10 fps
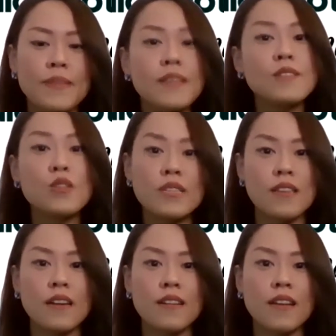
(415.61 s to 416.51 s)
so it's
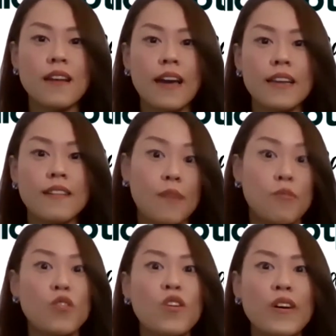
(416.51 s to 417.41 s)
Saturday night. I'm
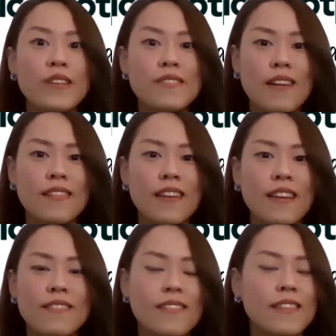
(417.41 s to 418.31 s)
on call on Sunday.